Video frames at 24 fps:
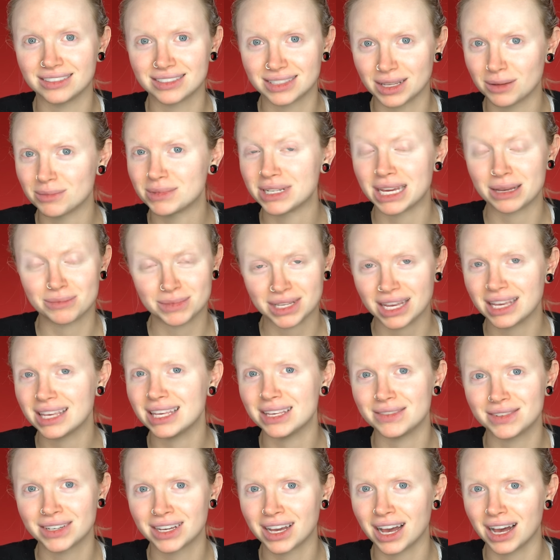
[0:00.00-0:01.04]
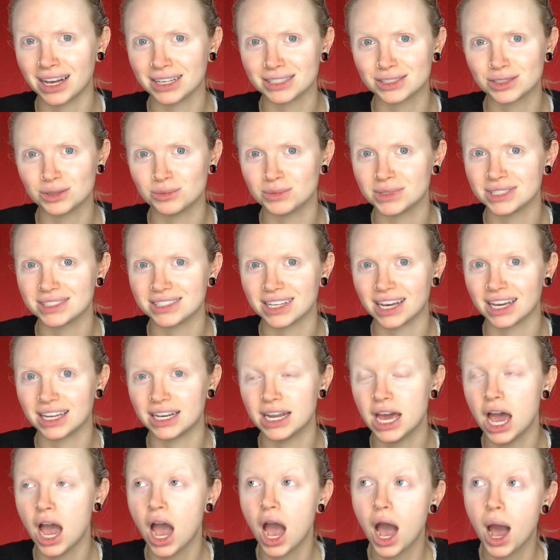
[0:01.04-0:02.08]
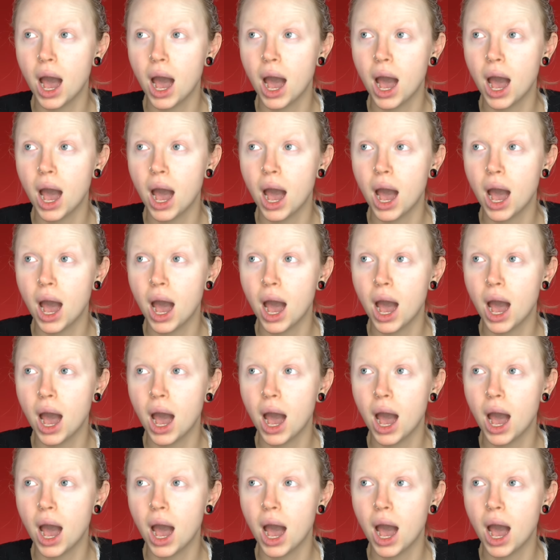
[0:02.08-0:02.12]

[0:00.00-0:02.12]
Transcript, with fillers: Yeah. Sometimes I even costume design.